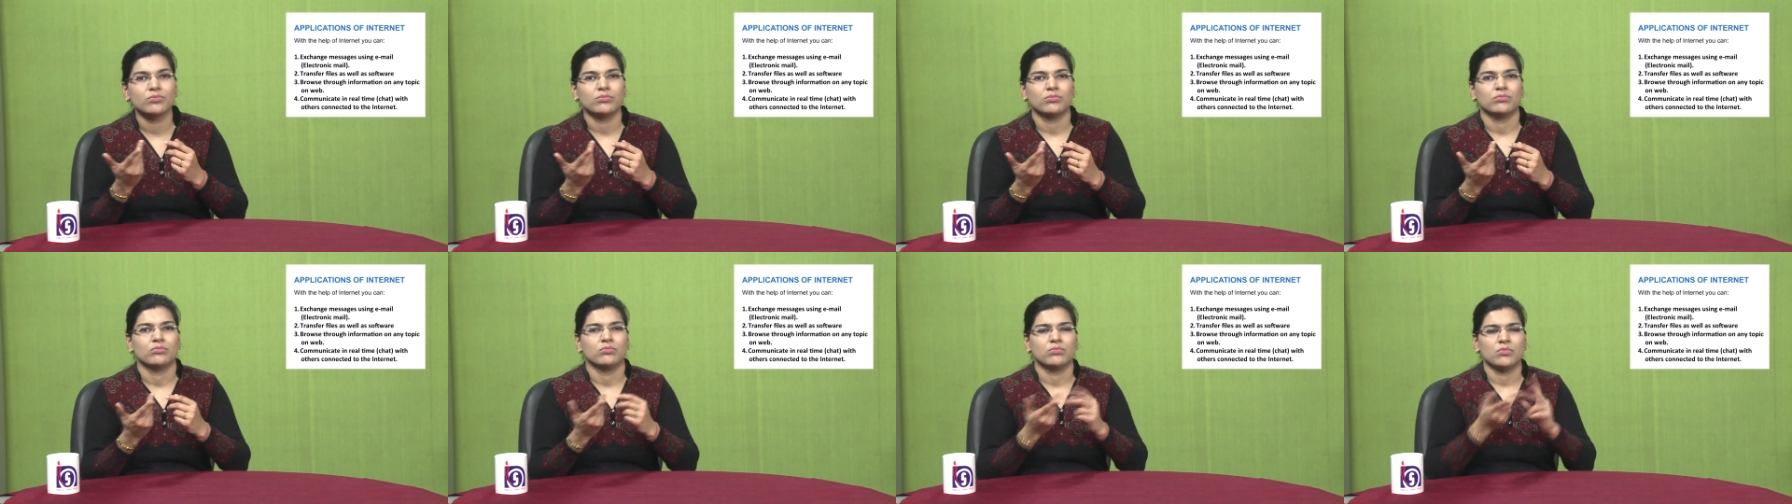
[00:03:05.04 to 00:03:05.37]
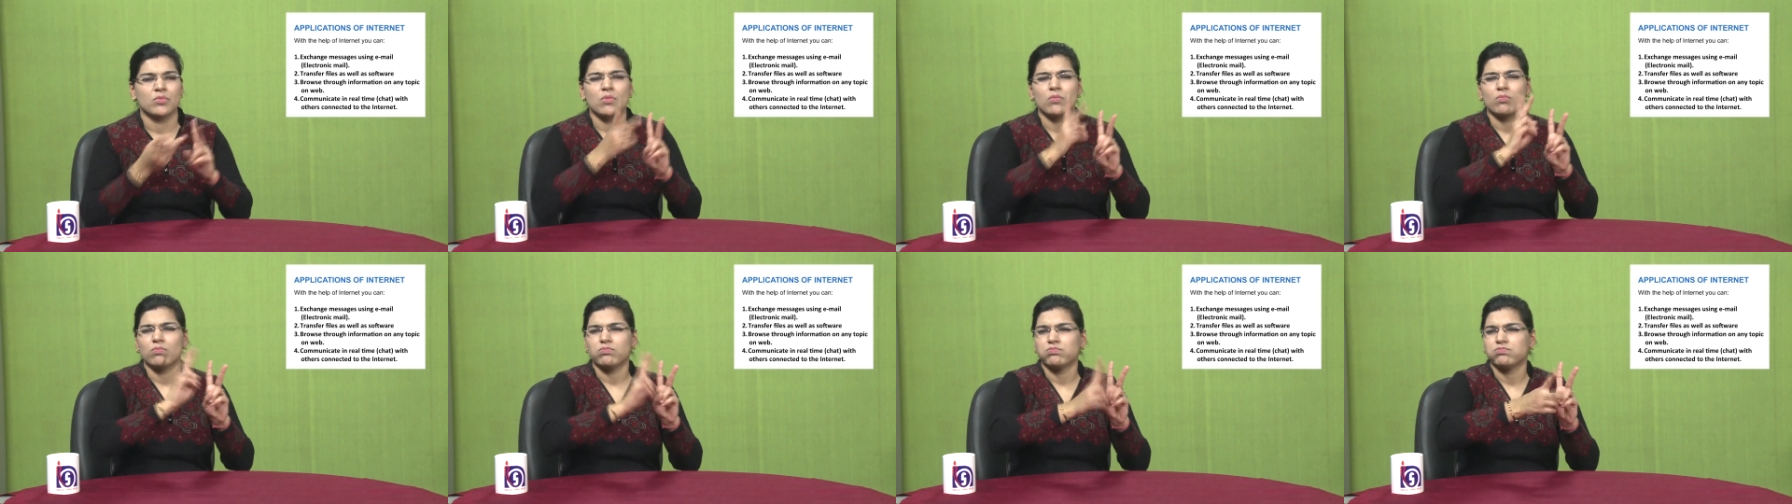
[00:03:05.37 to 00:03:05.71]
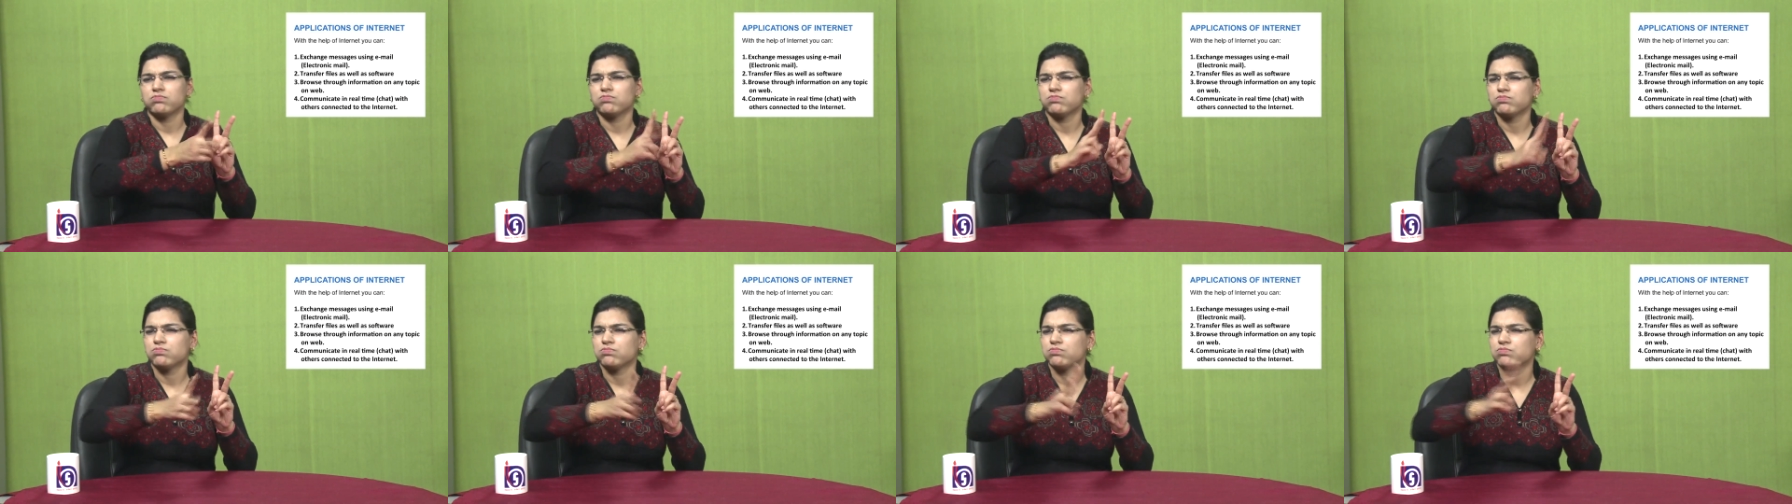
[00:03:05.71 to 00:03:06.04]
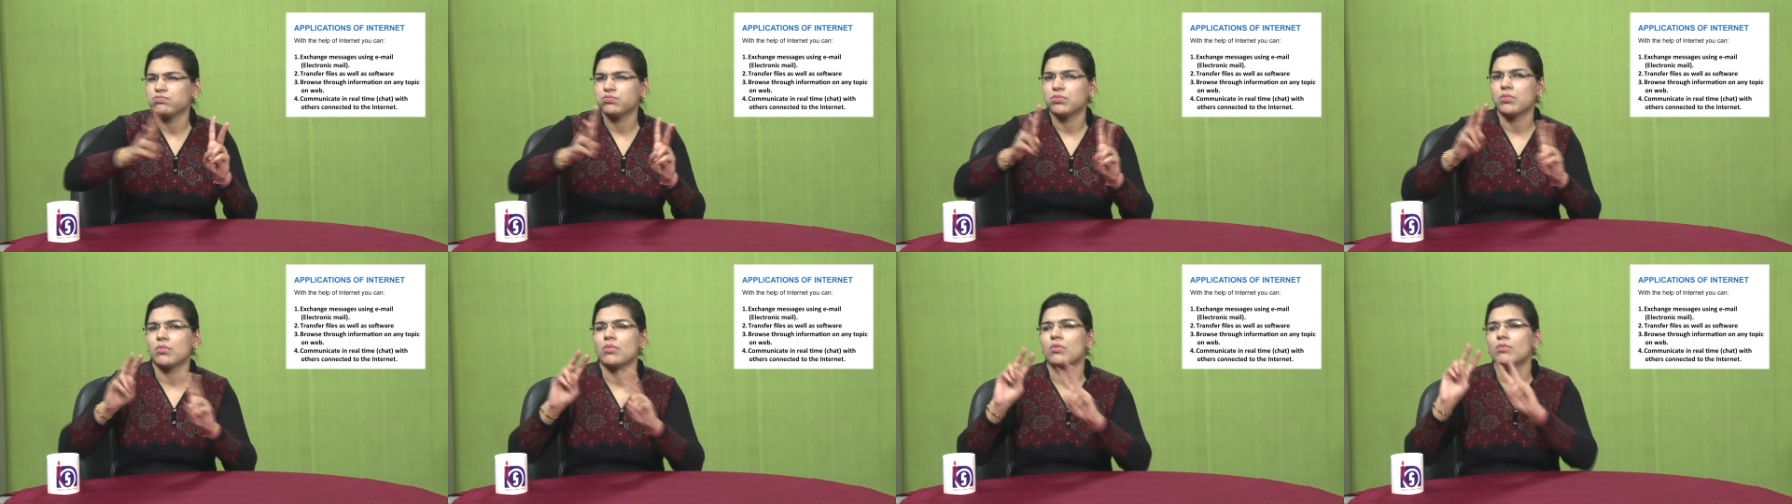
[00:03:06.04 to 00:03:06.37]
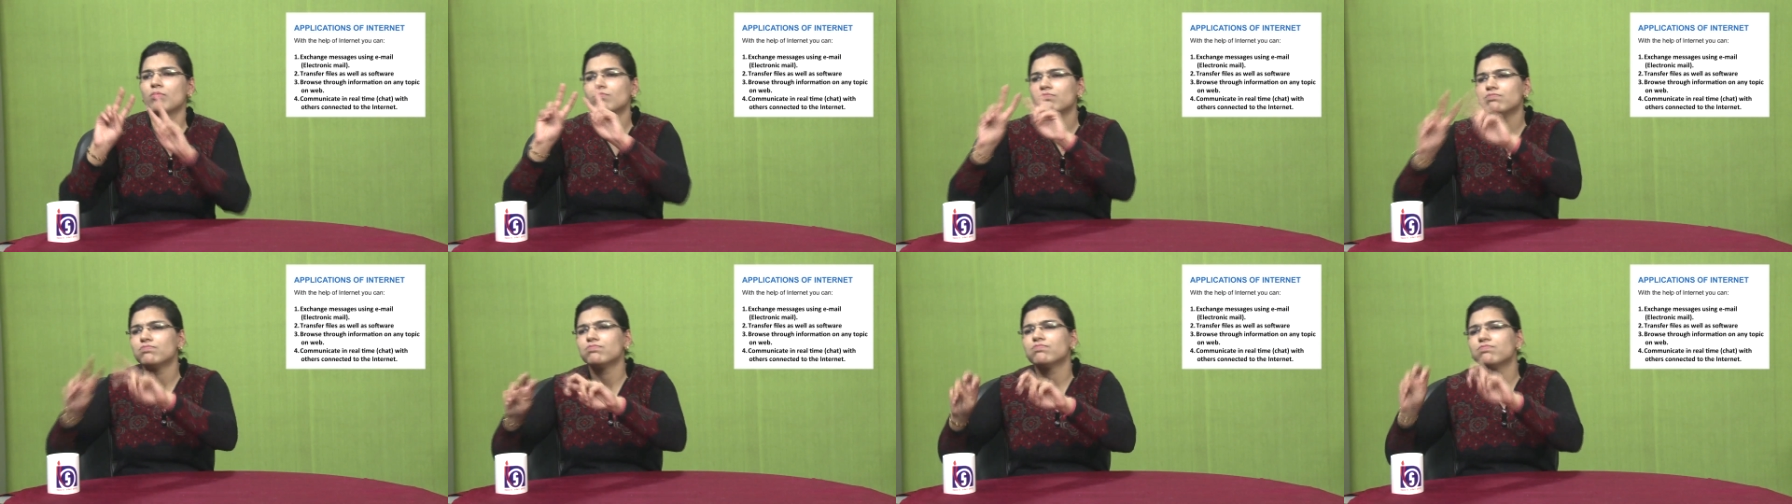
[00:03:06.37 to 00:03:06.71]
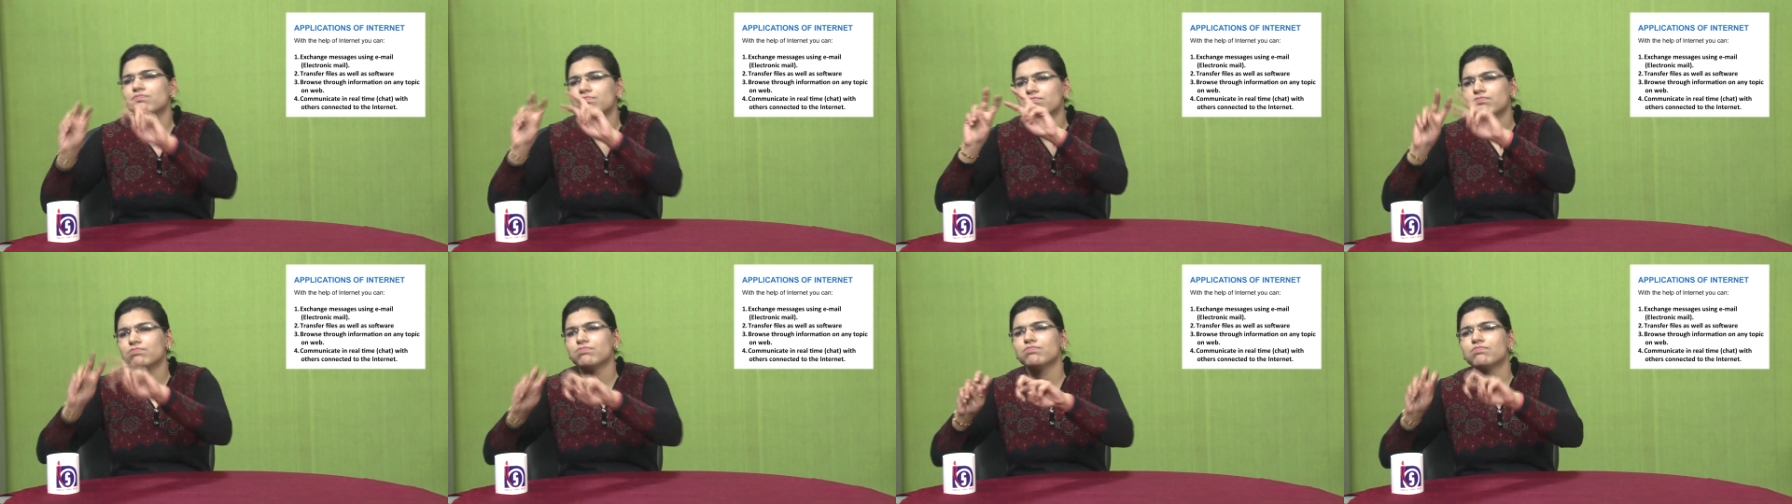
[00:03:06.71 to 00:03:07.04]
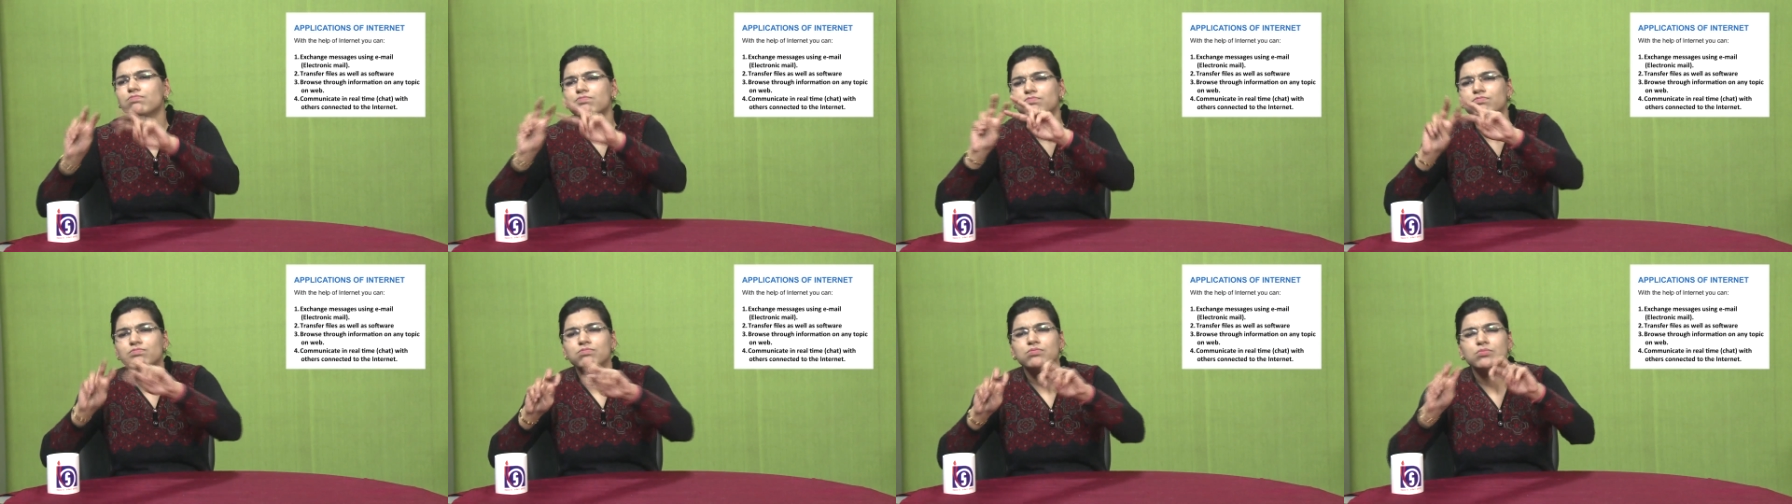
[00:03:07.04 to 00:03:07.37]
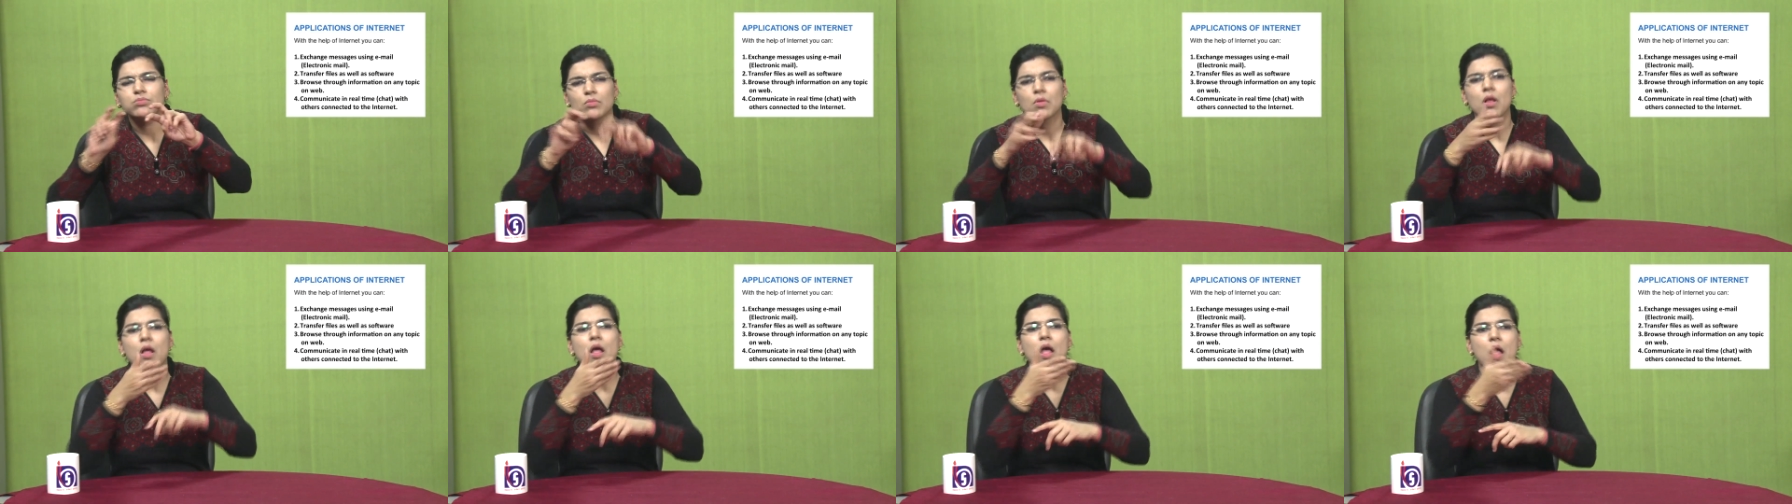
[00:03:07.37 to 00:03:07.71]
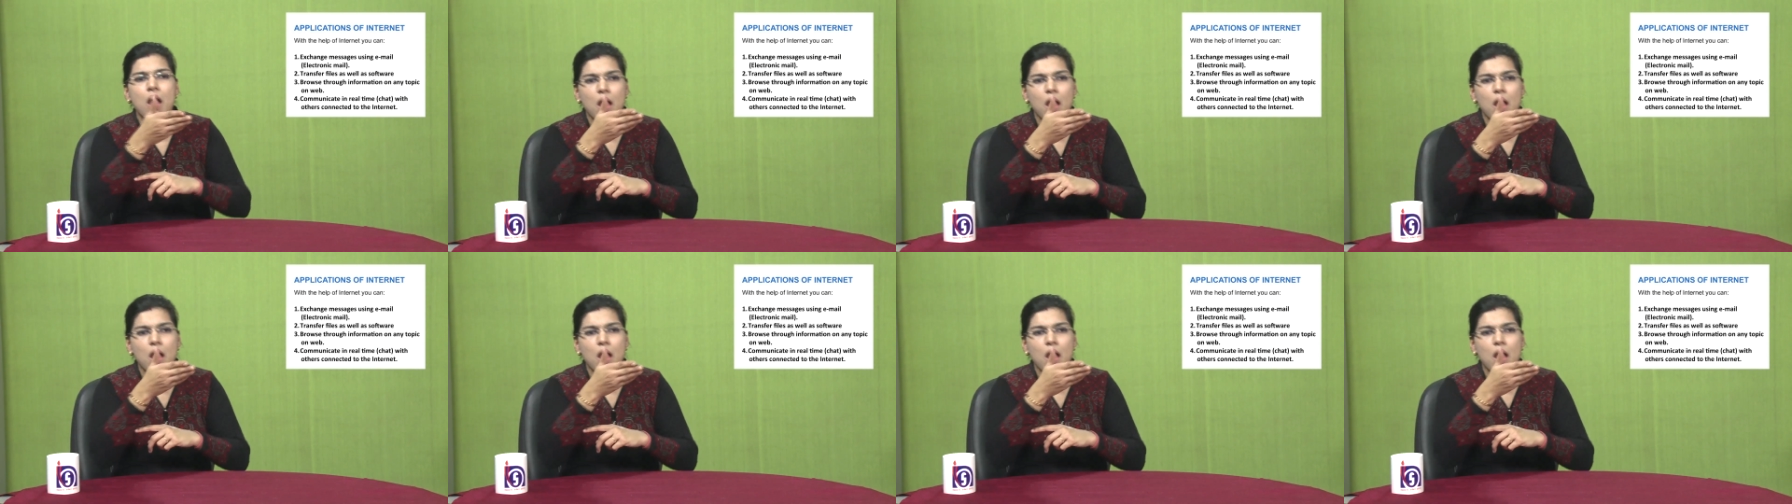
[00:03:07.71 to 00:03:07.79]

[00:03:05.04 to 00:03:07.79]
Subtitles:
It could be on education, offices,